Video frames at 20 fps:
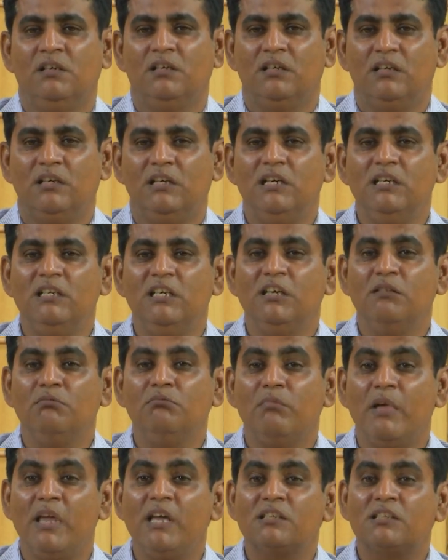Reading
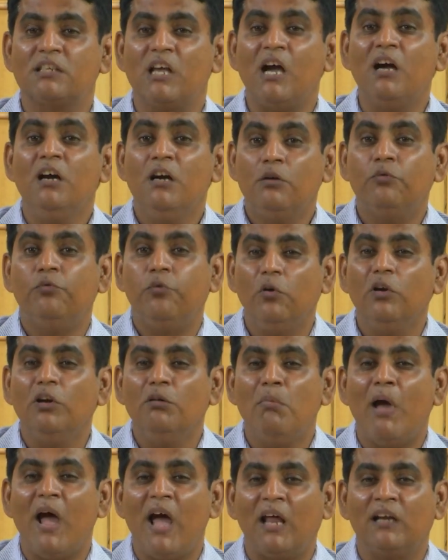makes a full
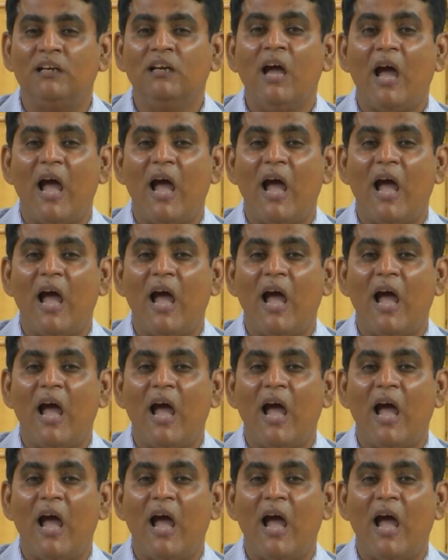man.